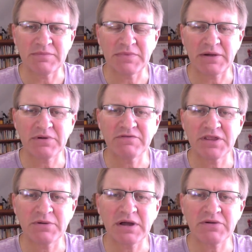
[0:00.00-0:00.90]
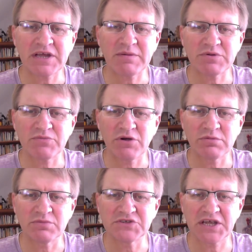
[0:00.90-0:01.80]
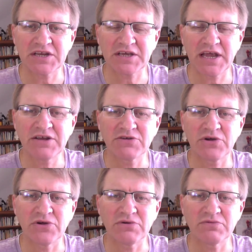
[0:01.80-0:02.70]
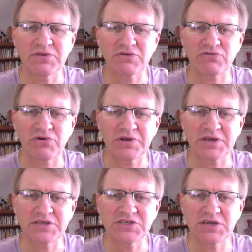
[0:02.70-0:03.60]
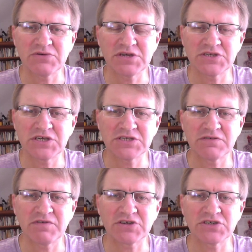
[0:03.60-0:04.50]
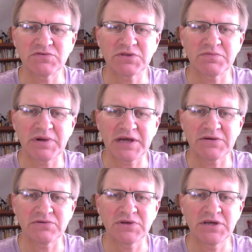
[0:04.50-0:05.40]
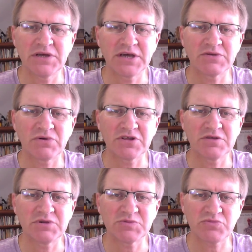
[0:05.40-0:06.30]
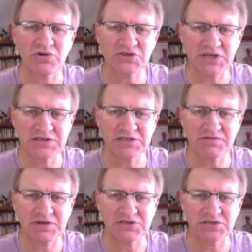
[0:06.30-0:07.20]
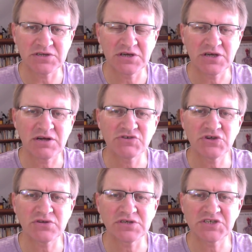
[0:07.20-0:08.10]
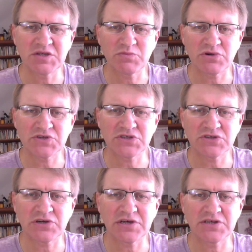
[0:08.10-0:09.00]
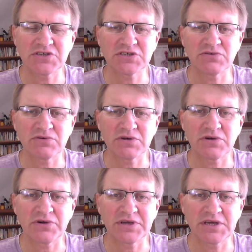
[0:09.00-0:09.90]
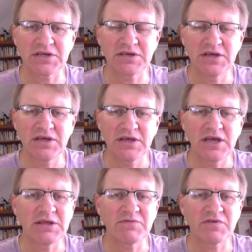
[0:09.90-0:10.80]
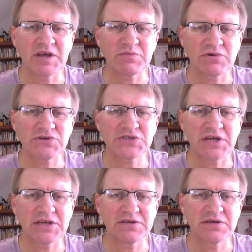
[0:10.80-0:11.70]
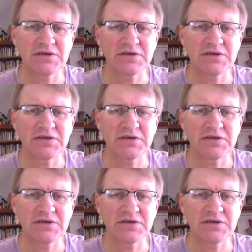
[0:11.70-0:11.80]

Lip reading: However, there are a couple of problems that can occur with a chronic and serious yeast infection with a male, and one of them is prostate dysfunction. I've certainly seen prostatitis, or a guy get an inflamed prostate